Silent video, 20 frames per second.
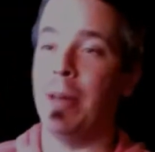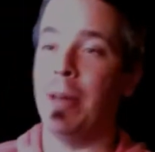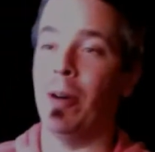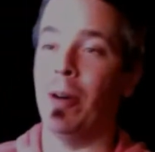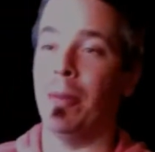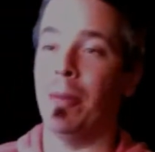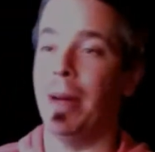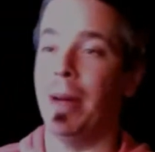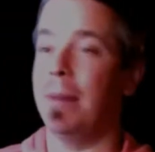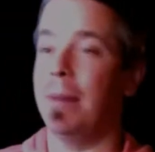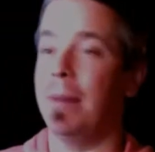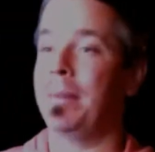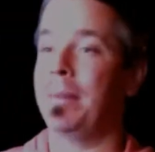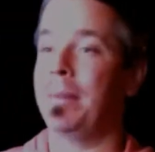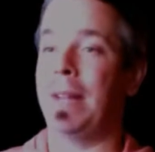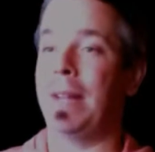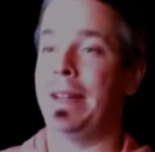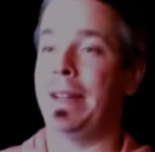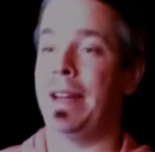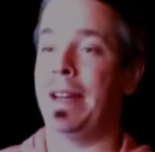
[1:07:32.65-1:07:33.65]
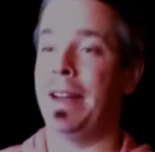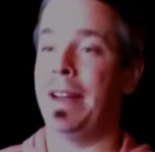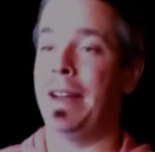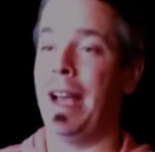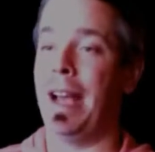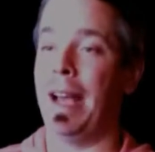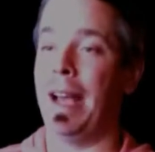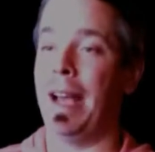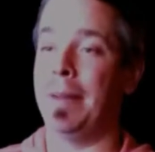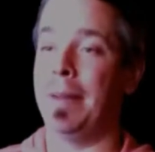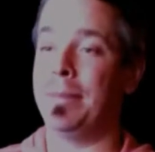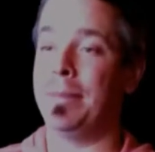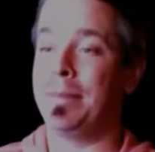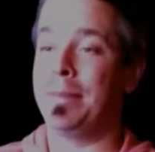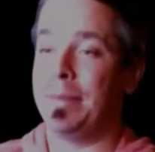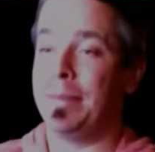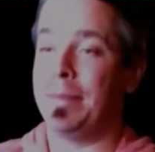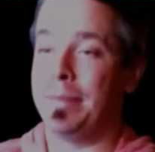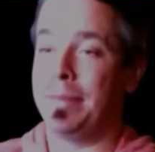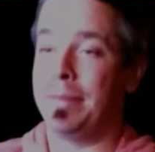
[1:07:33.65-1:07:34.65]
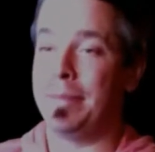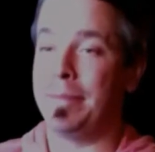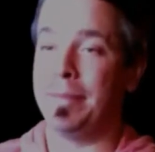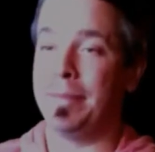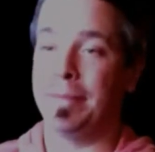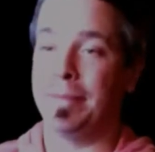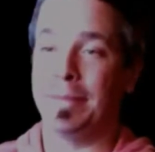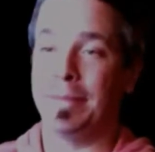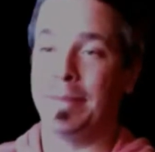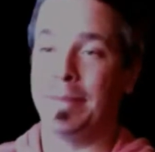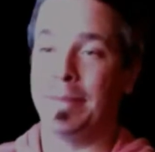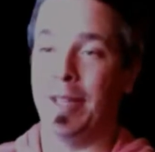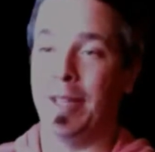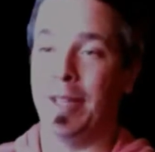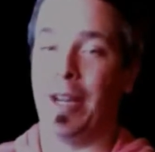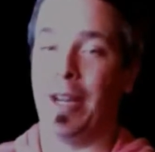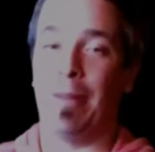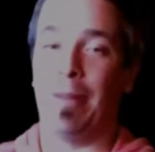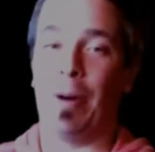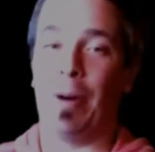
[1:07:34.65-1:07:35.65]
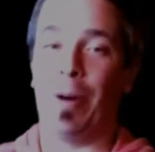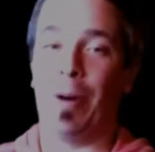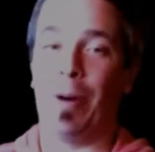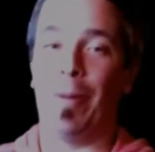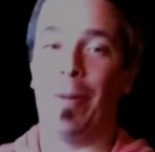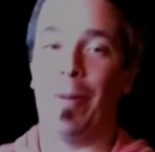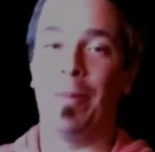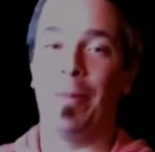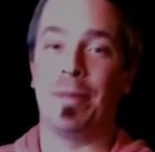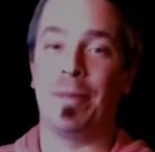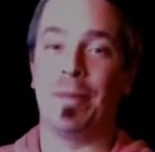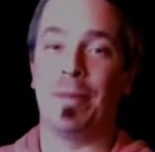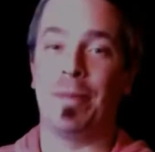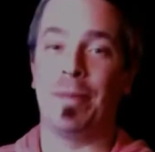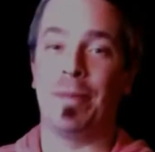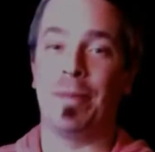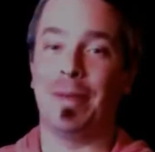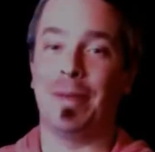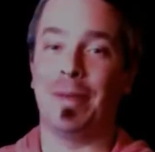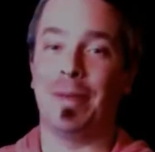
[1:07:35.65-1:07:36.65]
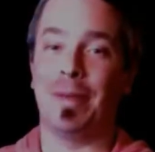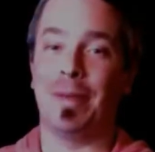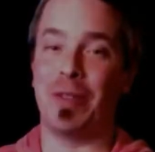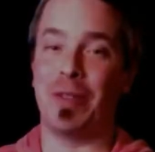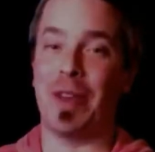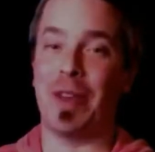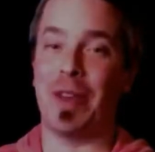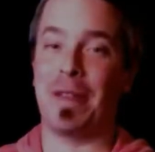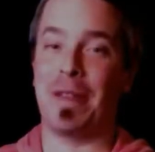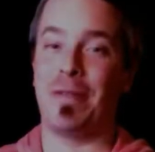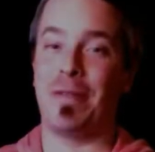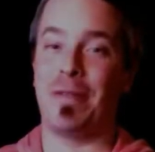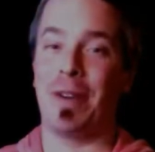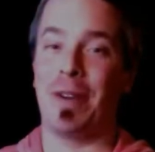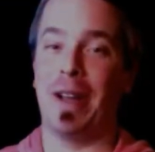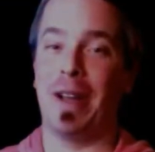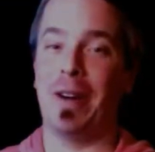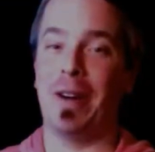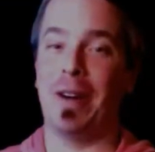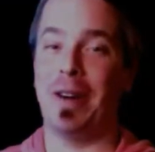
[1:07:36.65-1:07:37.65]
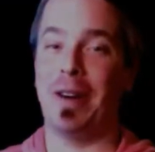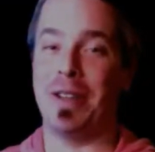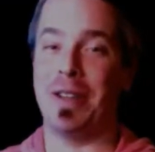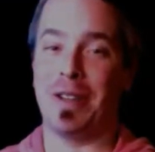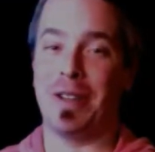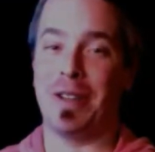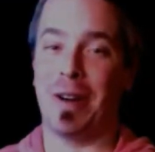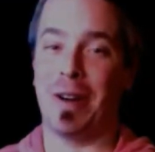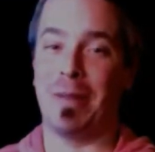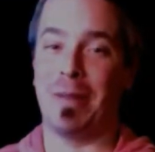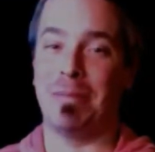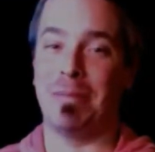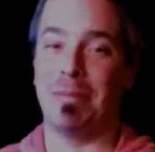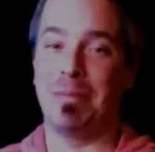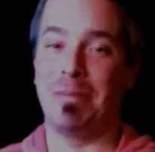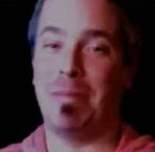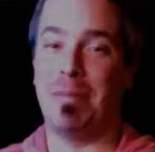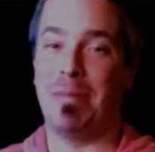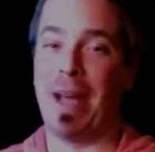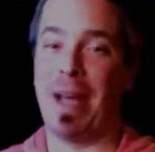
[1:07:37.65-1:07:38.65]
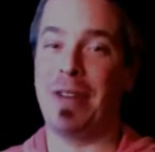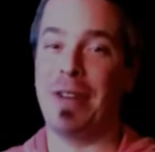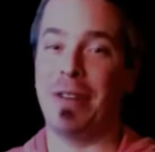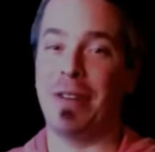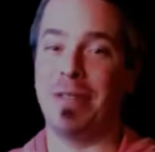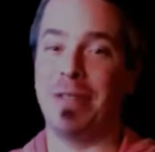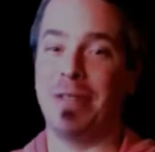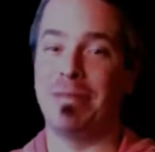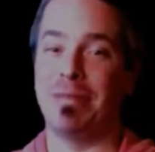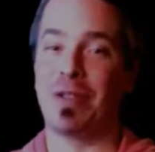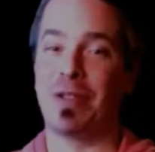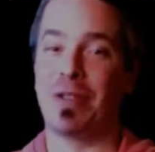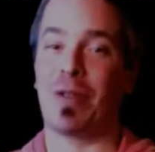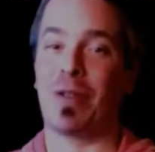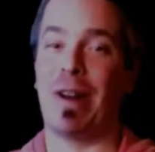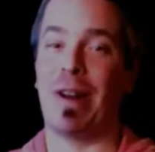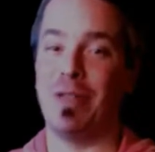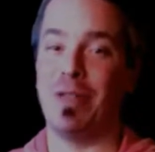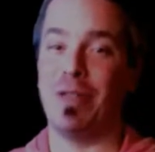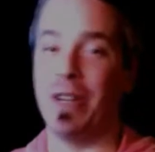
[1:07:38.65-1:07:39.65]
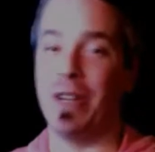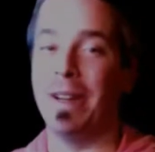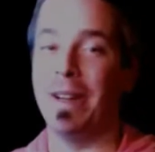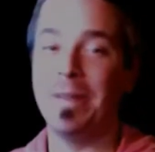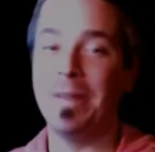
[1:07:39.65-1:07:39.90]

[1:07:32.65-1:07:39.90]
But at the end of the day, you come home, there's nothing for dinner, and you start pantry scrounging.